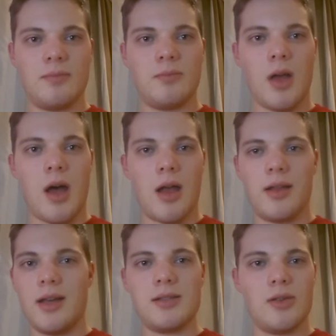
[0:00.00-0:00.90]
Uh,
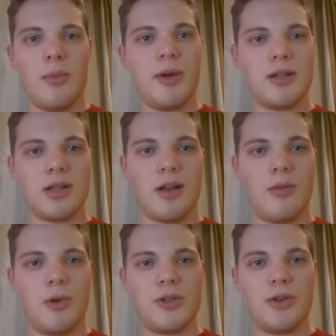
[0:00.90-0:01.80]
it's not because I don't
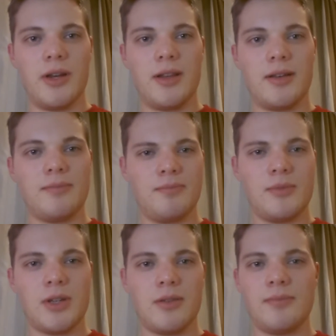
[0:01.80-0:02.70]
wash or anything,
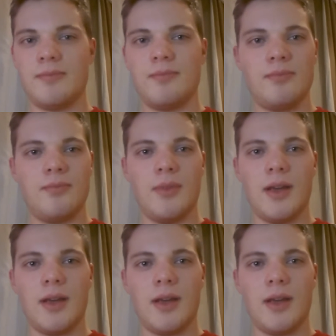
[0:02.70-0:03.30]
so, yeah.